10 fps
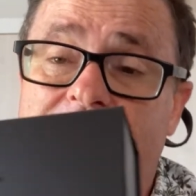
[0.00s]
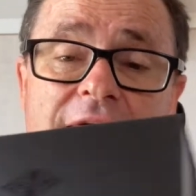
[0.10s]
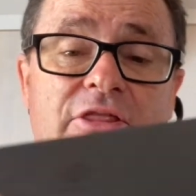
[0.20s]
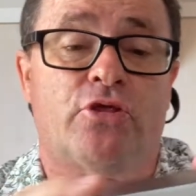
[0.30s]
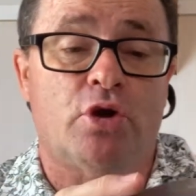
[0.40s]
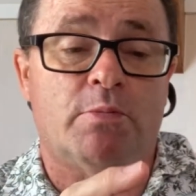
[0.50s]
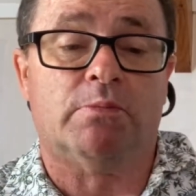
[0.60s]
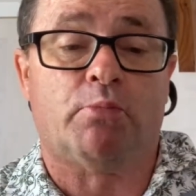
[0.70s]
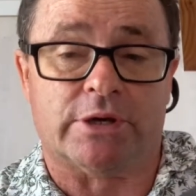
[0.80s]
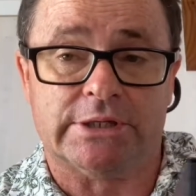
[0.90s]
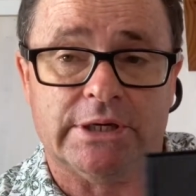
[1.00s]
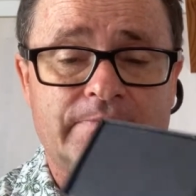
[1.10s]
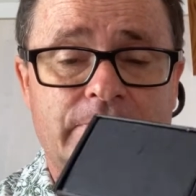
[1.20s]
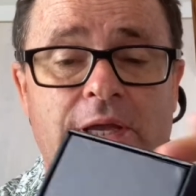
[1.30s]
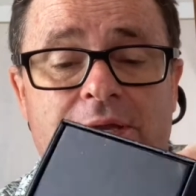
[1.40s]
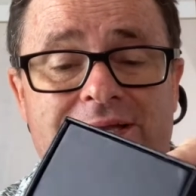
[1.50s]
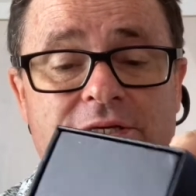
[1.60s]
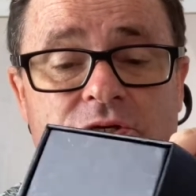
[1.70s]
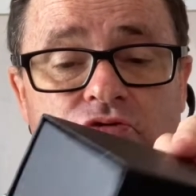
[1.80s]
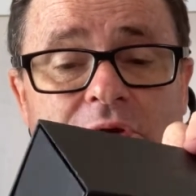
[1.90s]
a thermal printer. It's
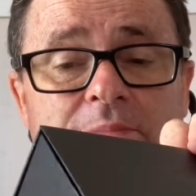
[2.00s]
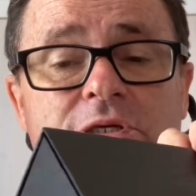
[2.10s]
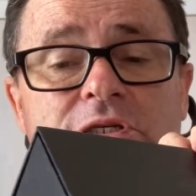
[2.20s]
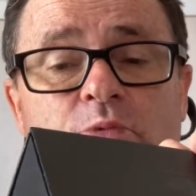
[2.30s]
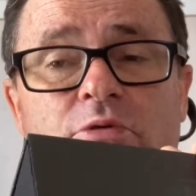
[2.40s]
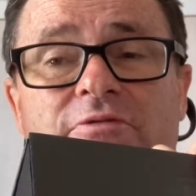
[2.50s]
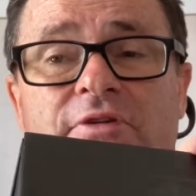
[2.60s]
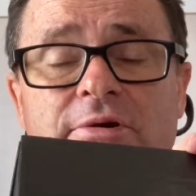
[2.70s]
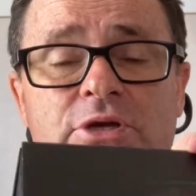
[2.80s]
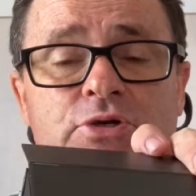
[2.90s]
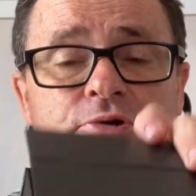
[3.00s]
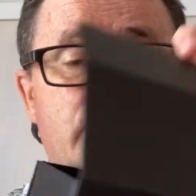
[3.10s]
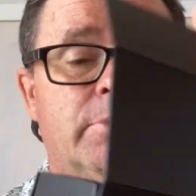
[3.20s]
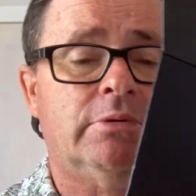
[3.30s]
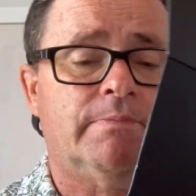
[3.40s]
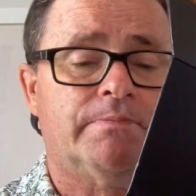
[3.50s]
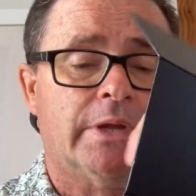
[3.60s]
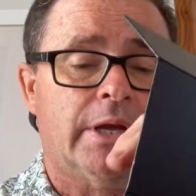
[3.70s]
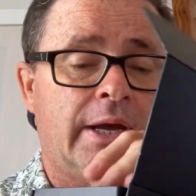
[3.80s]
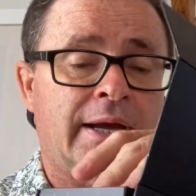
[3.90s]
extremely small, very durable.
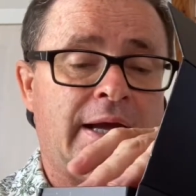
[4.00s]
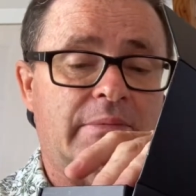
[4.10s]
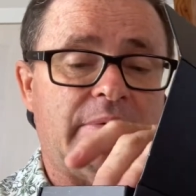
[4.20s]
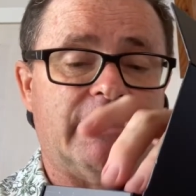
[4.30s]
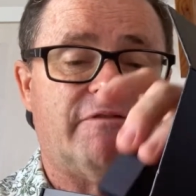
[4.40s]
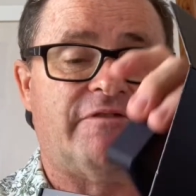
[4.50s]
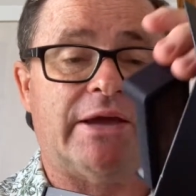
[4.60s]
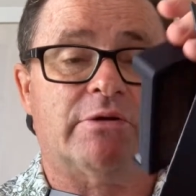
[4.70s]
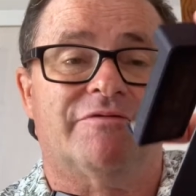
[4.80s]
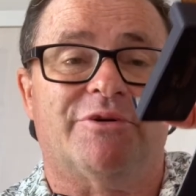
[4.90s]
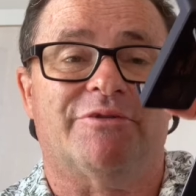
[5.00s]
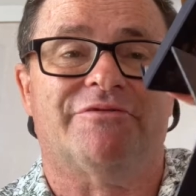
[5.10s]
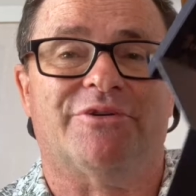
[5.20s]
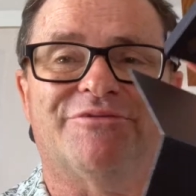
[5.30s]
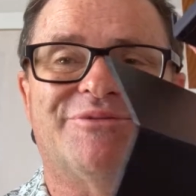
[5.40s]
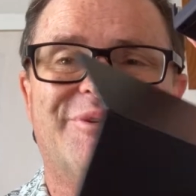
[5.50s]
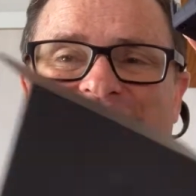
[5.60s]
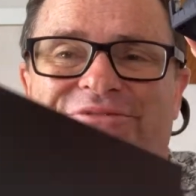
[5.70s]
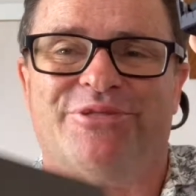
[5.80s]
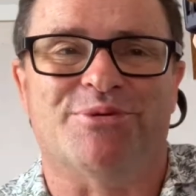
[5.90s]
I'm a big fan of
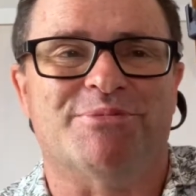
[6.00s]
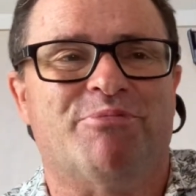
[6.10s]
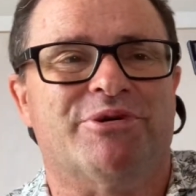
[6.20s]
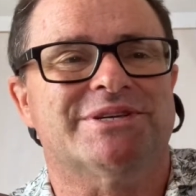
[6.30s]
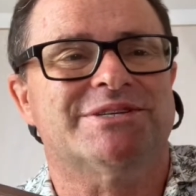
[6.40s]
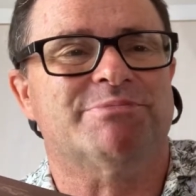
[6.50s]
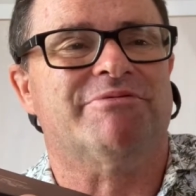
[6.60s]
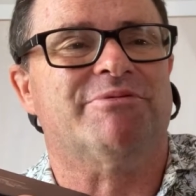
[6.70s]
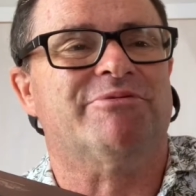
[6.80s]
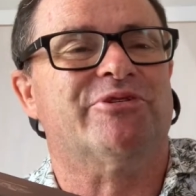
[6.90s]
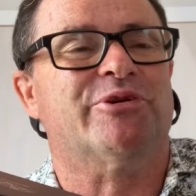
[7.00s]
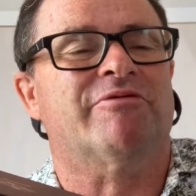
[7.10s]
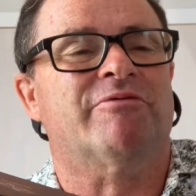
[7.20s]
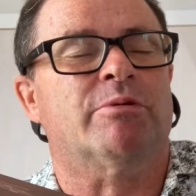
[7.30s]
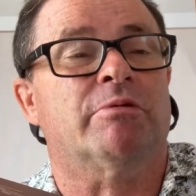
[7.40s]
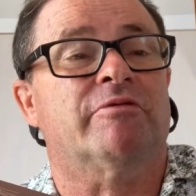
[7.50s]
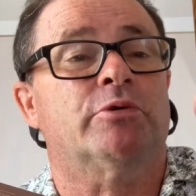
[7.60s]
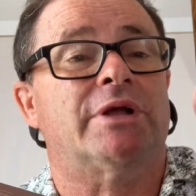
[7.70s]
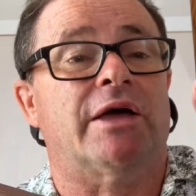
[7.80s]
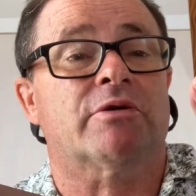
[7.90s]
thermal printers. We've reviewed
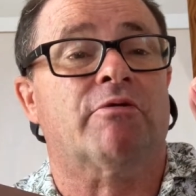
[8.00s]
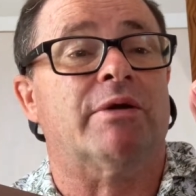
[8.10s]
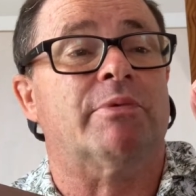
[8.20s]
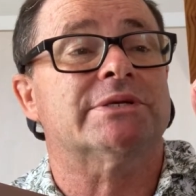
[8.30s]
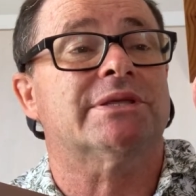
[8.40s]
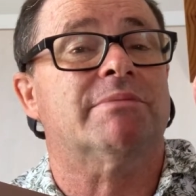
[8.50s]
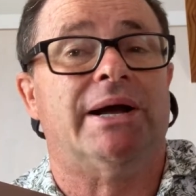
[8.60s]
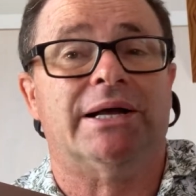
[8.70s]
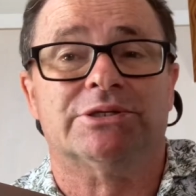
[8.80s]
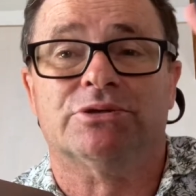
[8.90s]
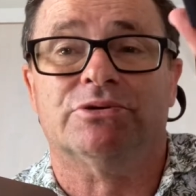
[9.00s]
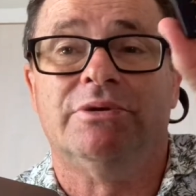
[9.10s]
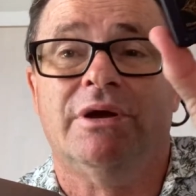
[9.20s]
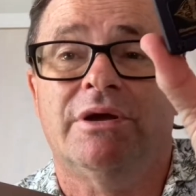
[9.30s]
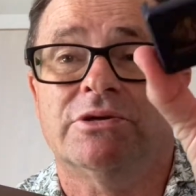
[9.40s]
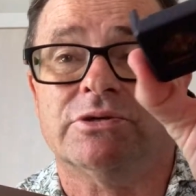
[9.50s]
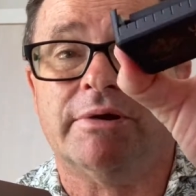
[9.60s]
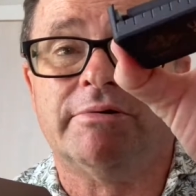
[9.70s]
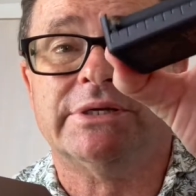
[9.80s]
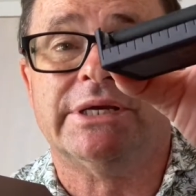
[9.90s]
other great ones in the past too. So here
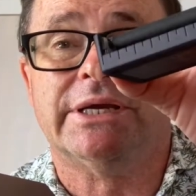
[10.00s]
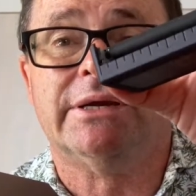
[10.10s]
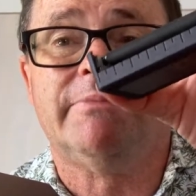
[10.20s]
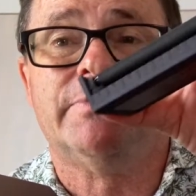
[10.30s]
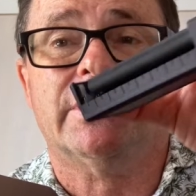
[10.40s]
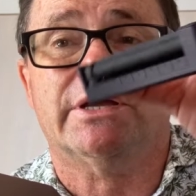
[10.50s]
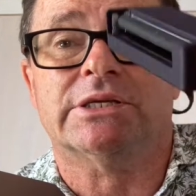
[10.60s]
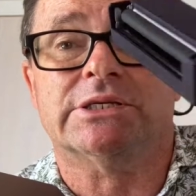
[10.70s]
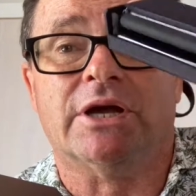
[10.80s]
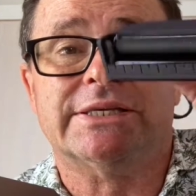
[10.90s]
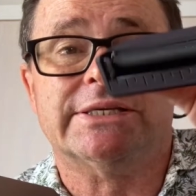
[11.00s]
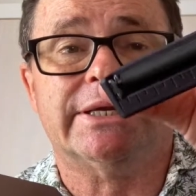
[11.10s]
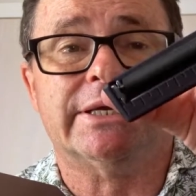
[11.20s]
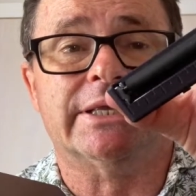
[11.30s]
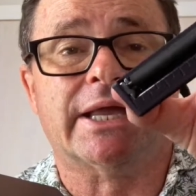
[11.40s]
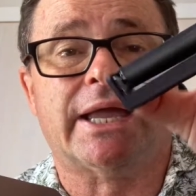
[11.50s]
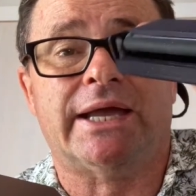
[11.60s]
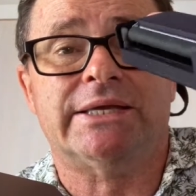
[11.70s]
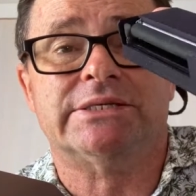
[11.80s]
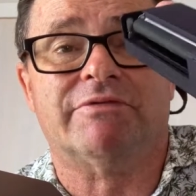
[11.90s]
it is here. It's nicely in a
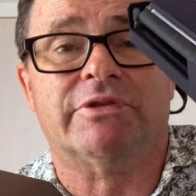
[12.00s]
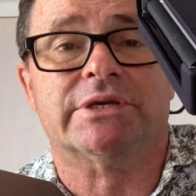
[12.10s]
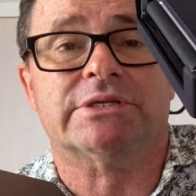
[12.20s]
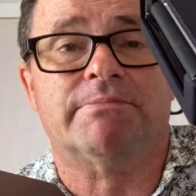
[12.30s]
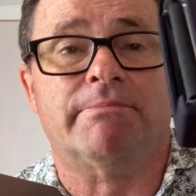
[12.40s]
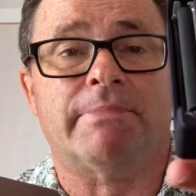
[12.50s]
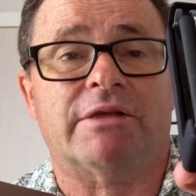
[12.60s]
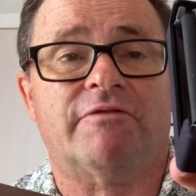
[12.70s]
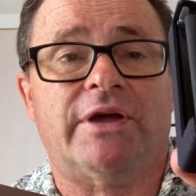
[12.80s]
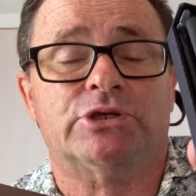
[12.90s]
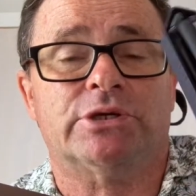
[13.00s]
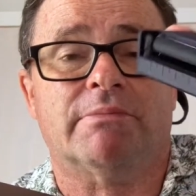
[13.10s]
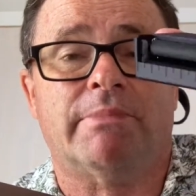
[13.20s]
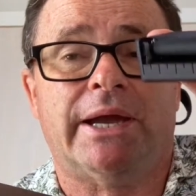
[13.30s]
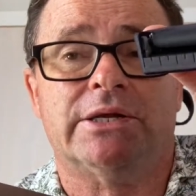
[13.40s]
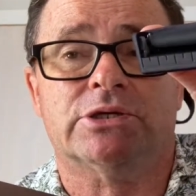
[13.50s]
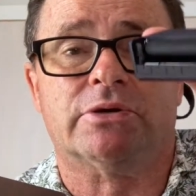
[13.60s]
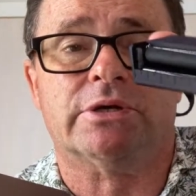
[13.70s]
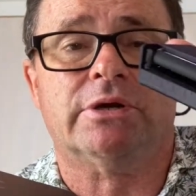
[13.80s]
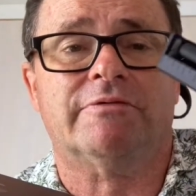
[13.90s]
case. Everything is manufactured and made. It's got a
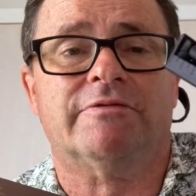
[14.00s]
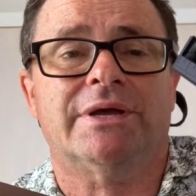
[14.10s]
lot of